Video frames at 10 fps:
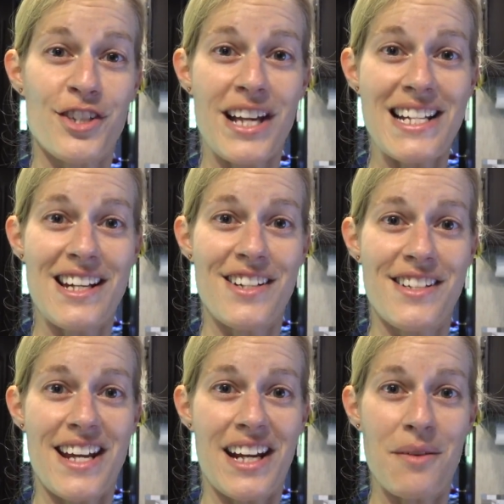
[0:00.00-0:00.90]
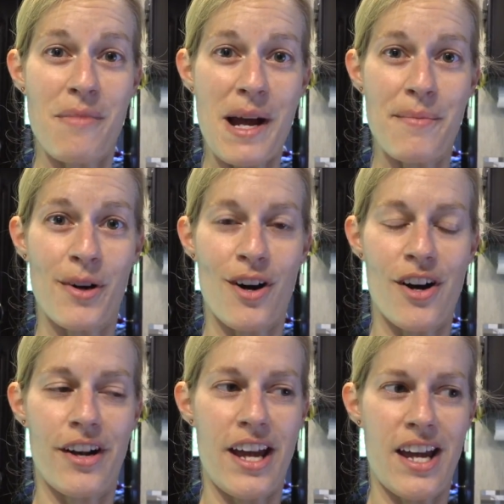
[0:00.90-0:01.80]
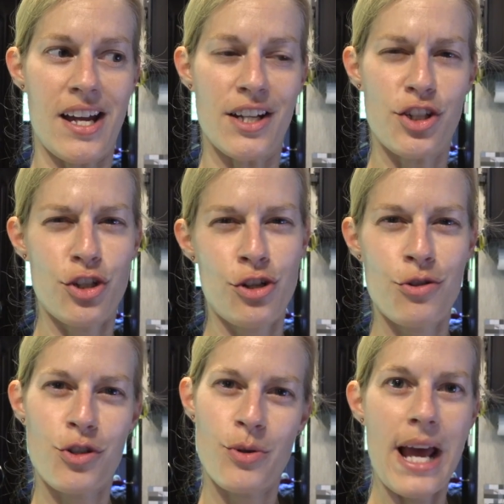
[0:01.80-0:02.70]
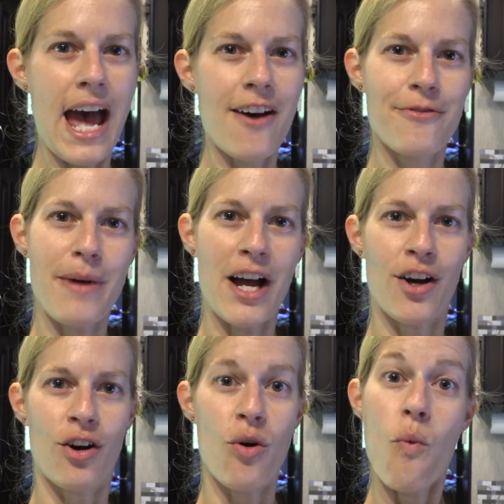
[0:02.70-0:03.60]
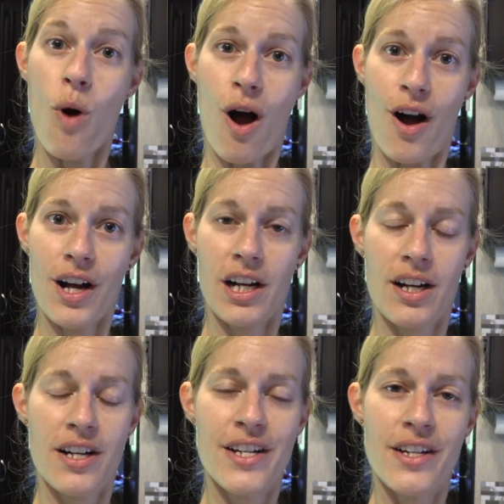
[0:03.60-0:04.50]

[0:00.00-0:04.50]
Just got done taking Piper on a 2.5 mile walk